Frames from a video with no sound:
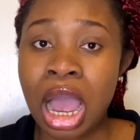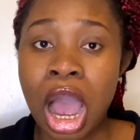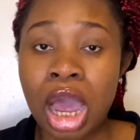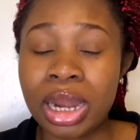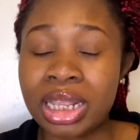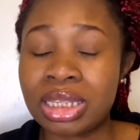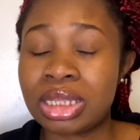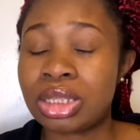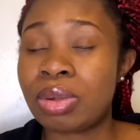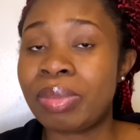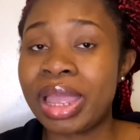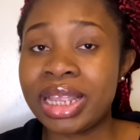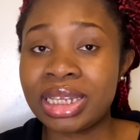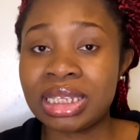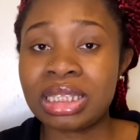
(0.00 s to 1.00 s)
Honestly, some
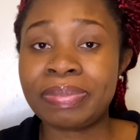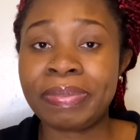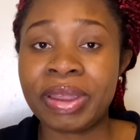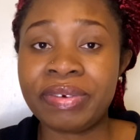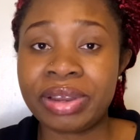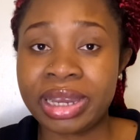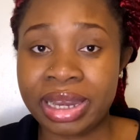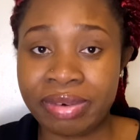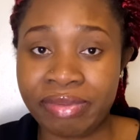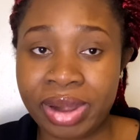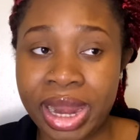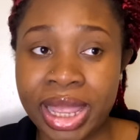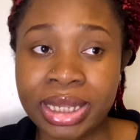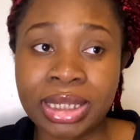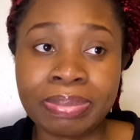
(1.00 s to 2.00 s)
agencies pay really
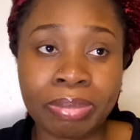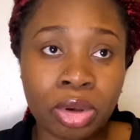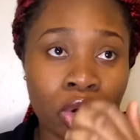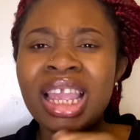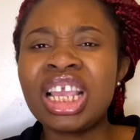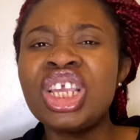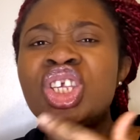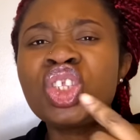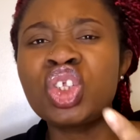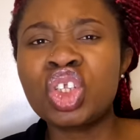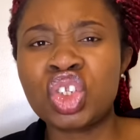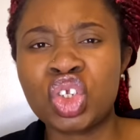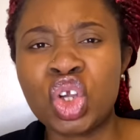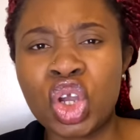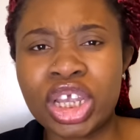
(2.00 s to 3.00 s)
less, but it's your
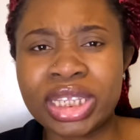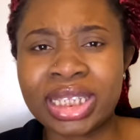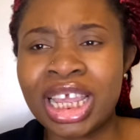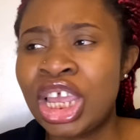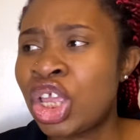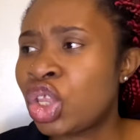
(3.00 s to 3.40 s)
choice.